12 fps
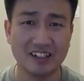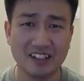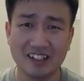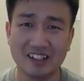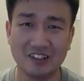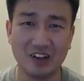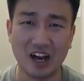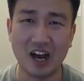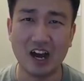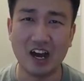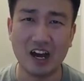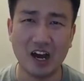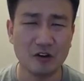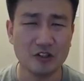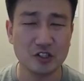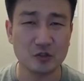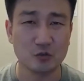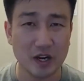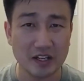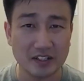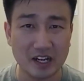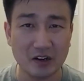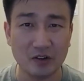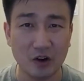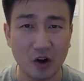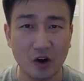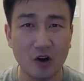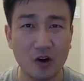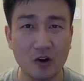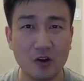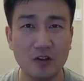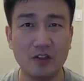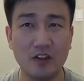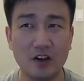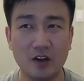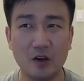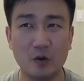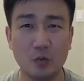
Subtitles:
no, I would just write down all the